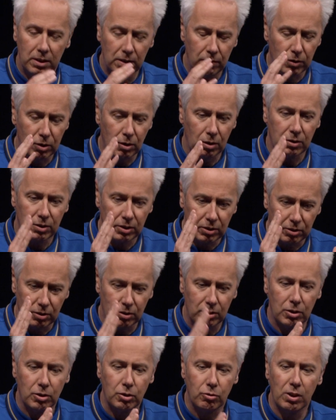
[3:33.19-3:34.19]
you've got
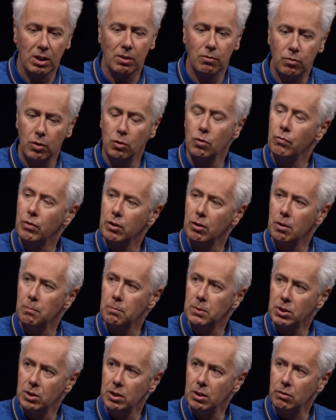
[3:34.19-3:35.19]
such a strict view of your
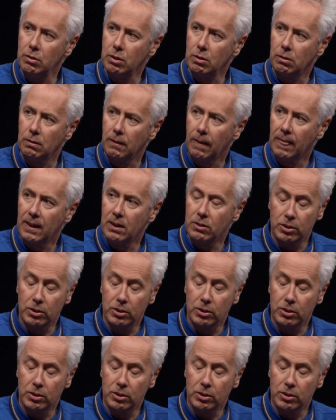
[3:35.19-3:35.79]
own material.